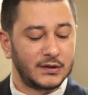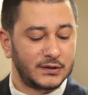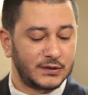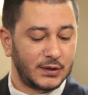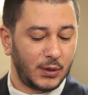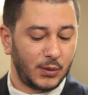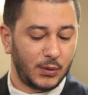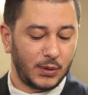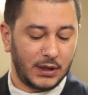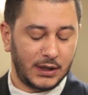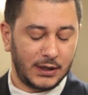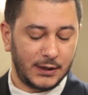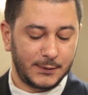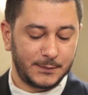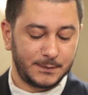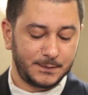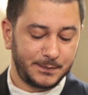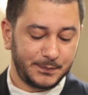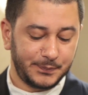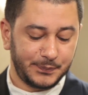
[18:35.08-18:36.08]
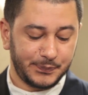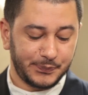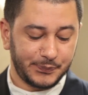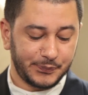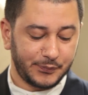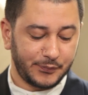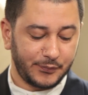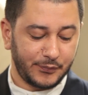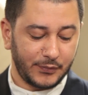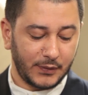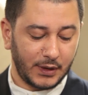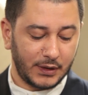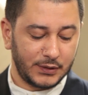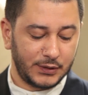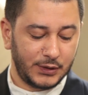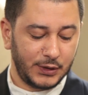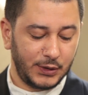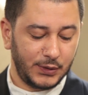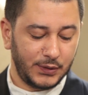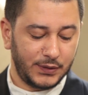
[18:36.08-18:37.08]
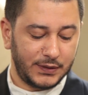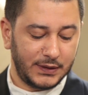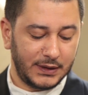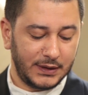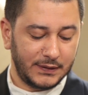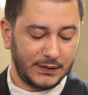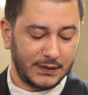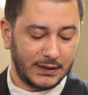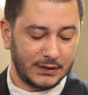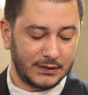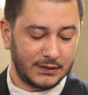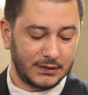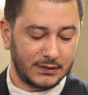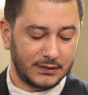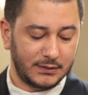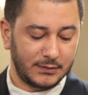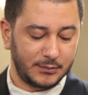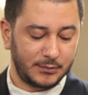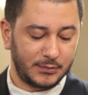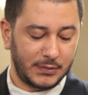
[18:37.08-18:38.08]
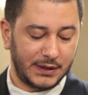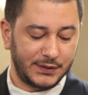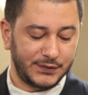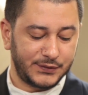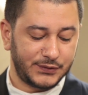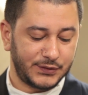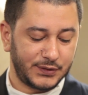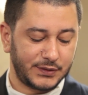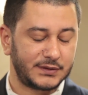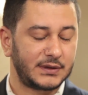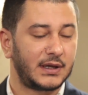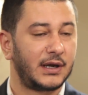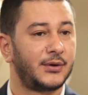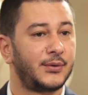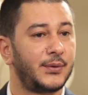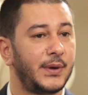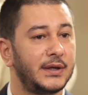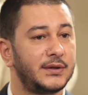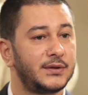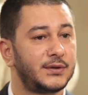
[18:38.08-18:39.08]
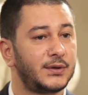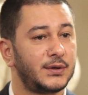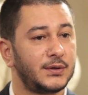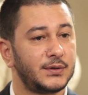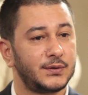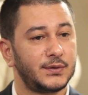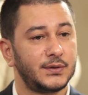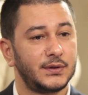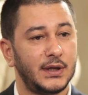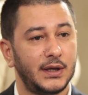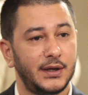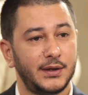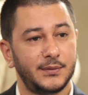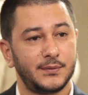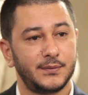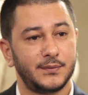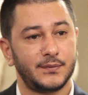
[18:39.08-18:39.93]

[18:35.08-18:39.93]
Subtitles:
So, do you think that monsters are retro today?